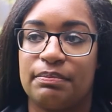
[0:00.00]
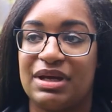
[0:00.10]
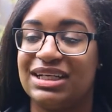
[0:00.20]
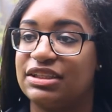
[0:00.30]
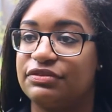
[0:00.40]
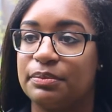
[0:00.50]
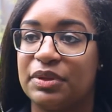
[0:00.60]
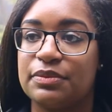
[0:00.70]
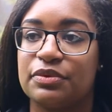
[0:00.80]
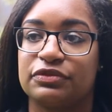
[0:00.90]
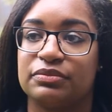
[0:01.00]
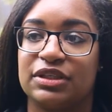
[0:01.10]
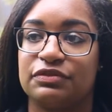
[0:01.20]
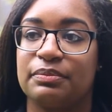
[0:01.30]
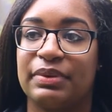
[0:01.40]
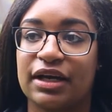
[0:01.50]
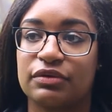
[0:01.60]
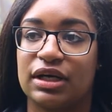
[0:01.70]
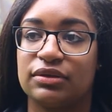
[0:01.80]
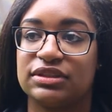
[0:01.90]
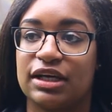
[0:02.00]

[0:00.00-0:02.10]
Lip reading: many different people from different backgrounds